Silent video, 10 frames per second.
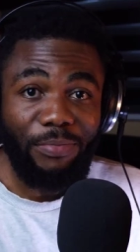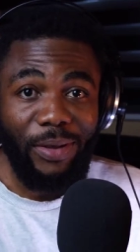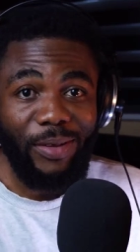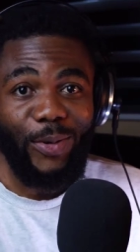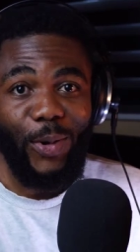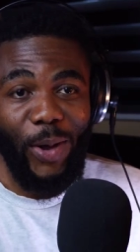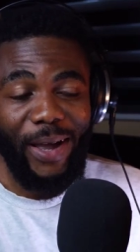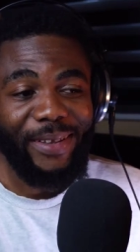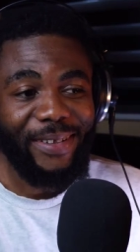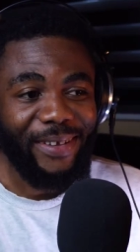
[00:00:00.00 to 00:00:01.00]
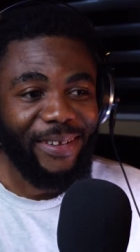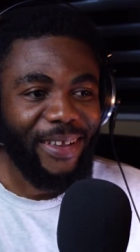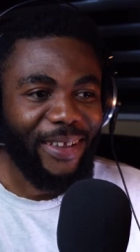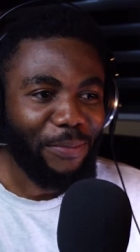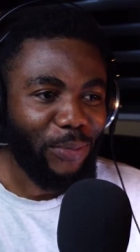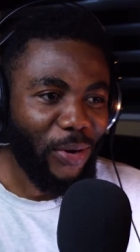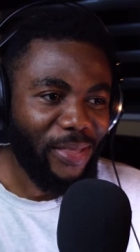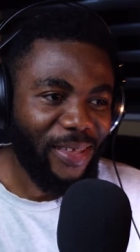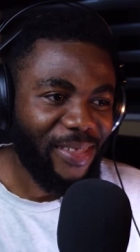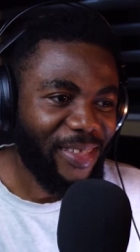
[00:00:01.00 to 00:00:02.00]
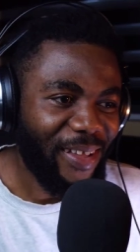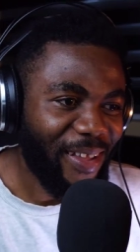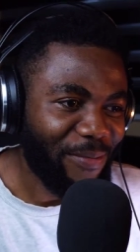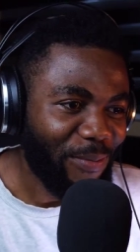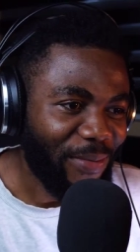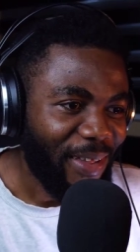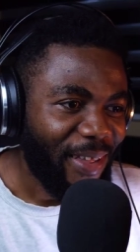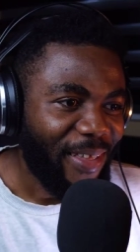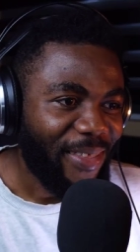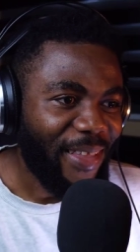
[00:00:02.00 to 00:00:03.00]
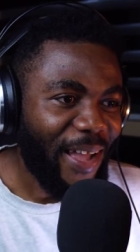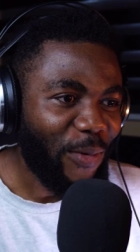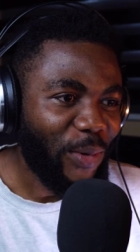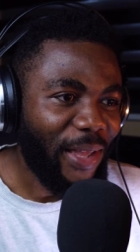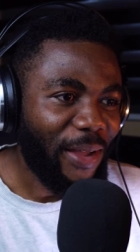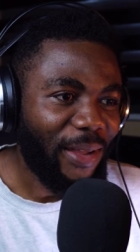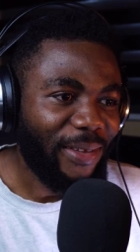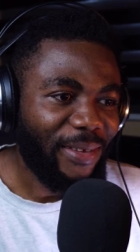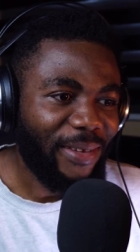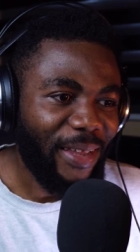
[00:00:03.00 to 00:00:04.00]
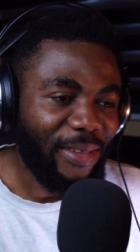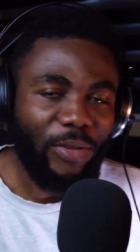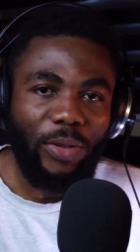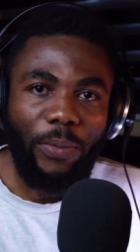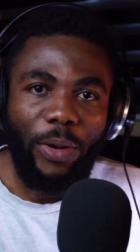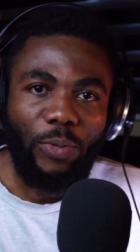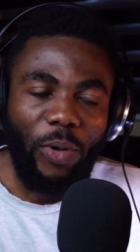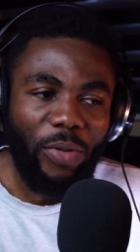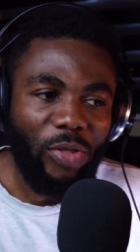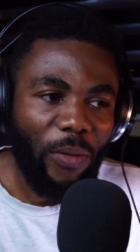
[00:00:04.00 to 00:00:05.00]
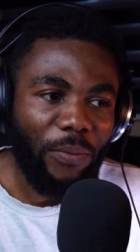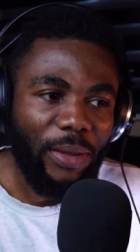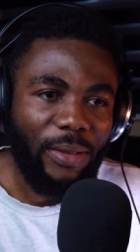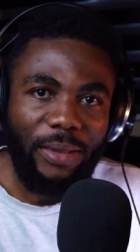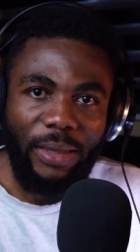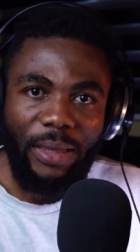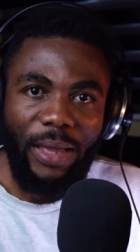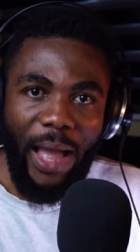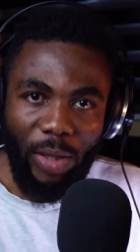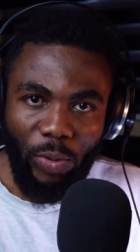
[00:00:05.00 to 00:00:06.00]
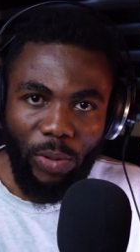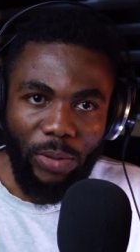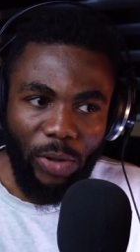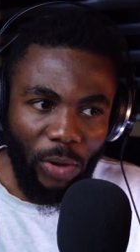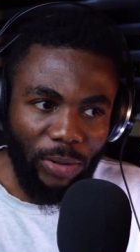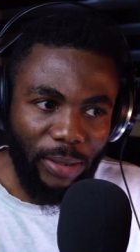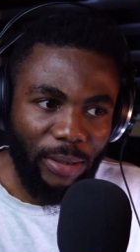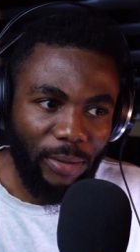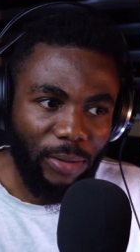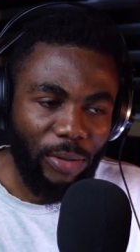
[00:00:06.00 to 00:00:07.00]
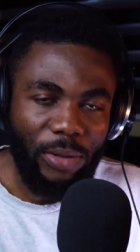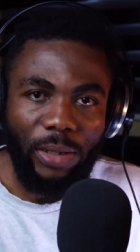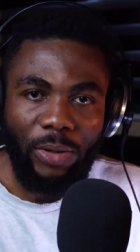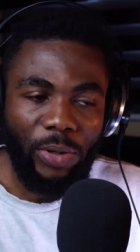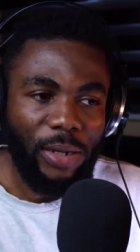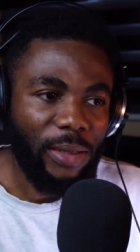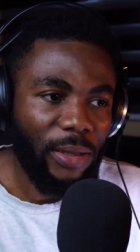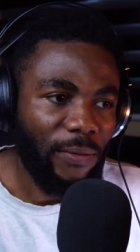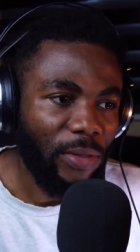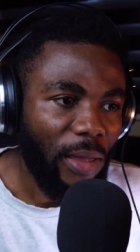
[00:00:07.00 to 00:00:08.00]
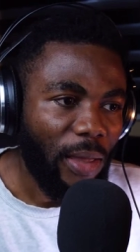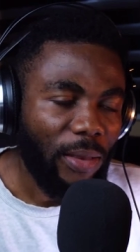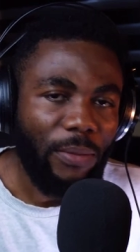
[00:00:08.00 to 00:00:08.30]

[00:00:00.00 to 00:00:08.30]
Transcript: has been quite a, a process. um Now we are getting to the point where we submit the actual content and the creatives,